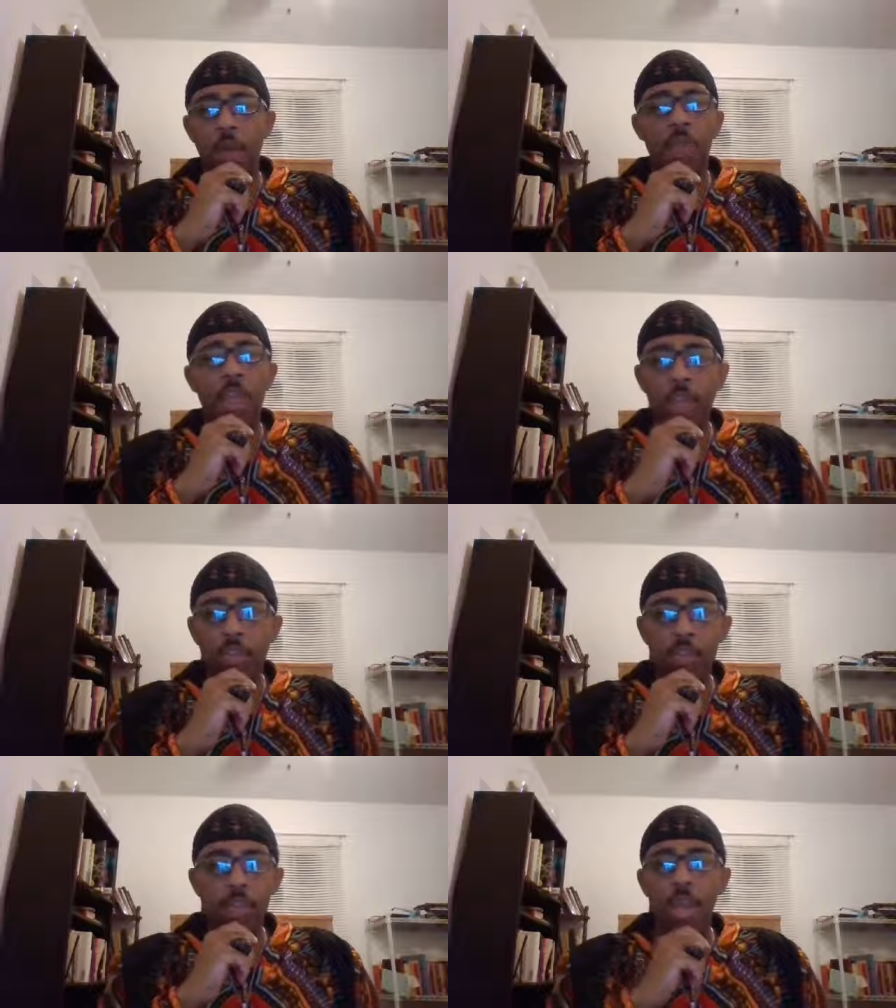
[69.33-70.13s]
of
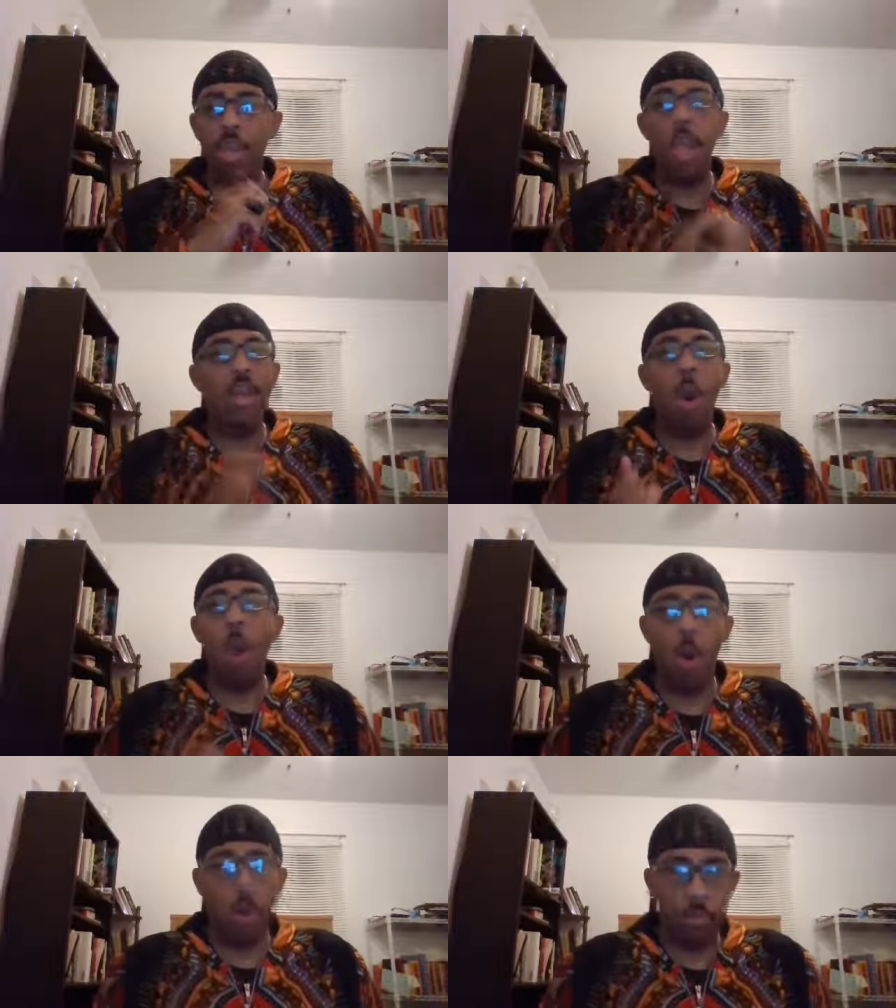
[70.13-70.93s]
history at
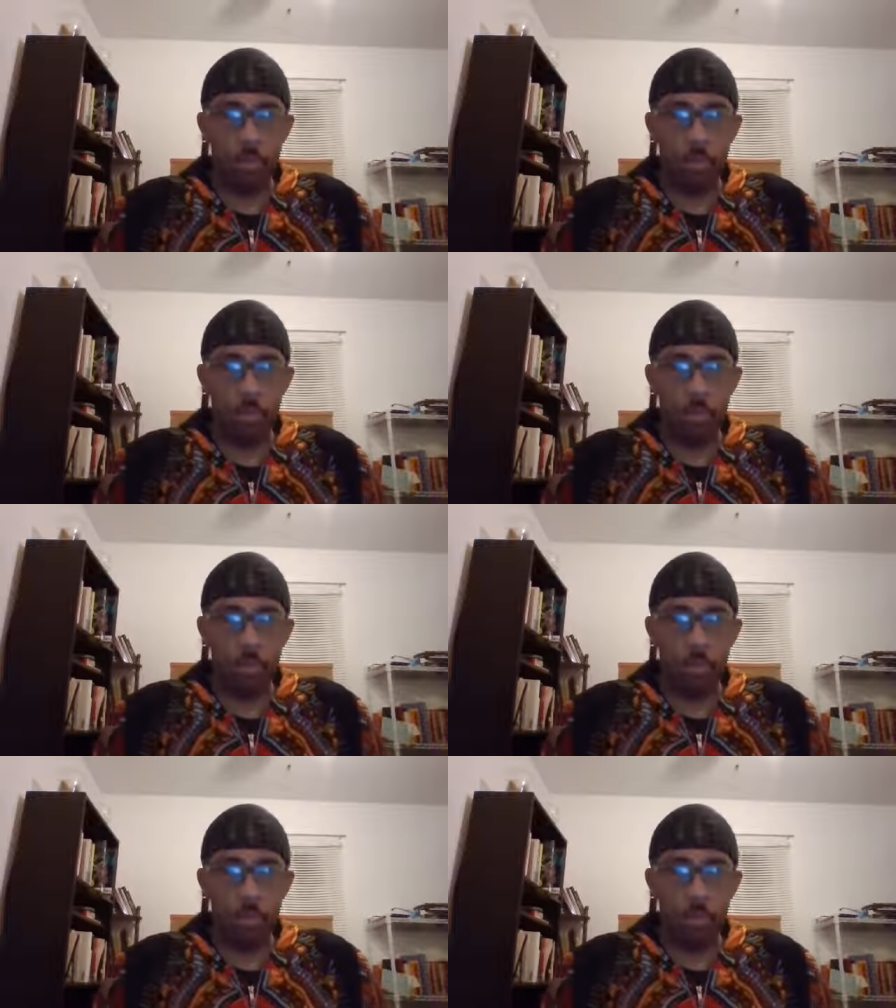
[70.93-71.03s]
all.